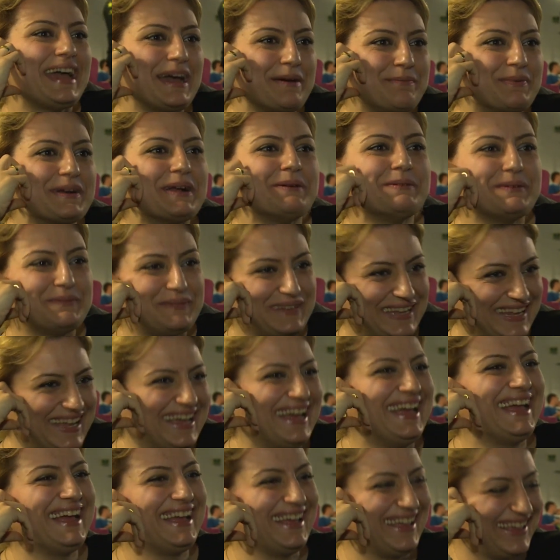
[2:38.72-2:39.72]
Yeah,
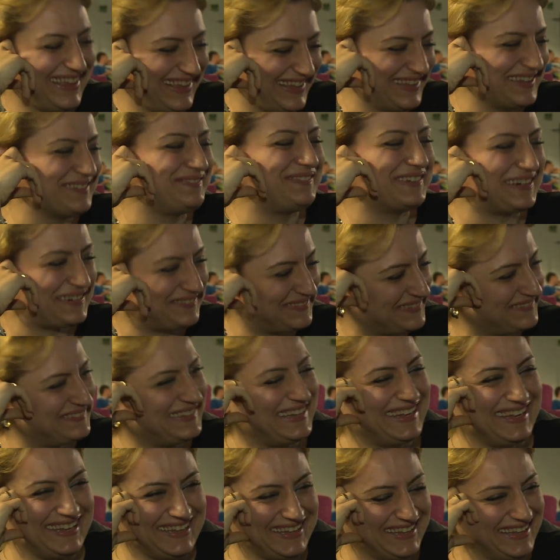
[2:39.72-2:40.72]
probably.
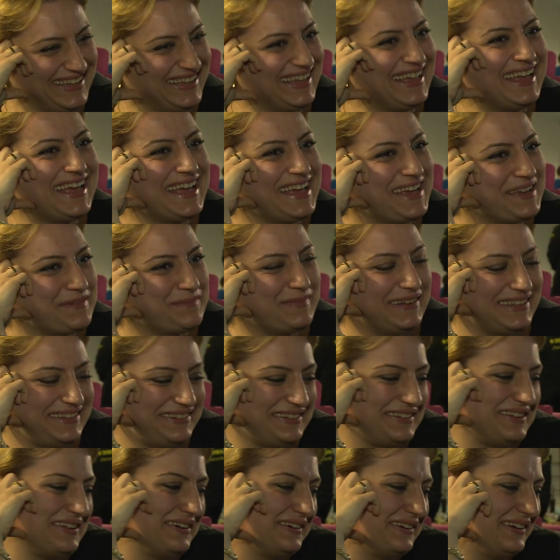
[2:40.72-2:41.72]
Probably.
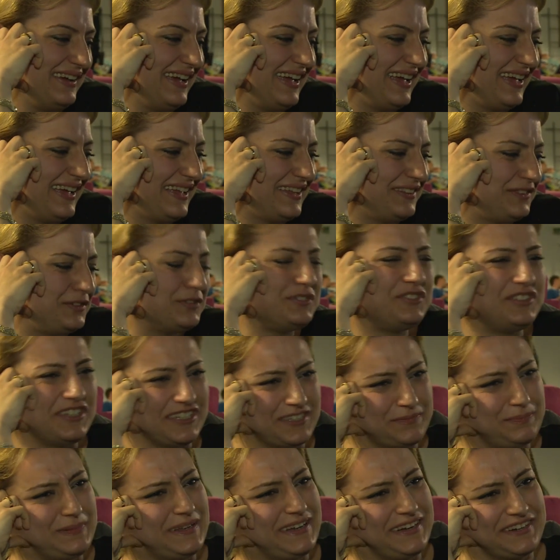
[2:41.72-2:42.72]
But, you know, two
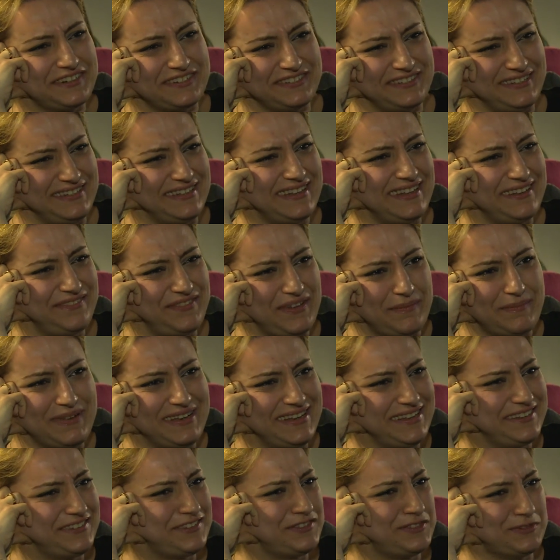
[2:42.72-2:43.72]
chess players in a
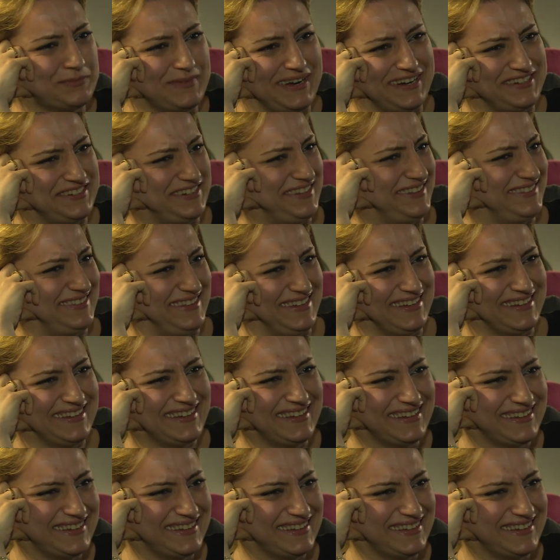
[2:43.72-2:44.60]
family, it's too much, I think.